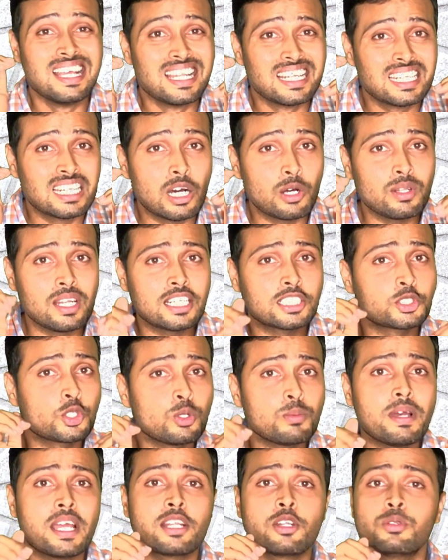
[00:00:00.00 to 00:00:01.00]
Now let's go
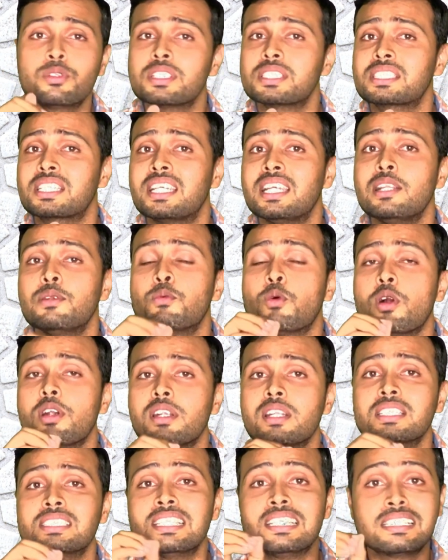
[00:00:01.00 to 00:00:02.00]
back to the scale.
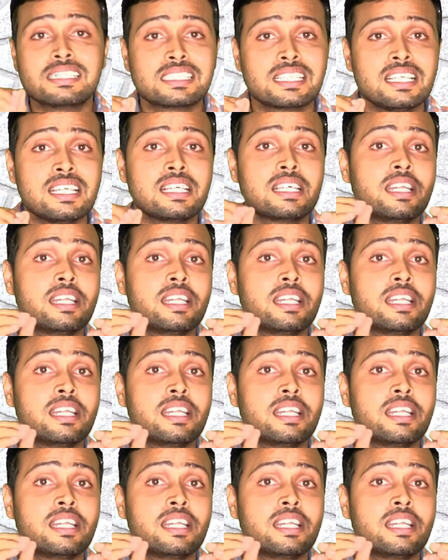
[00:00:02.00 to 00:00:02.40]
What does it say?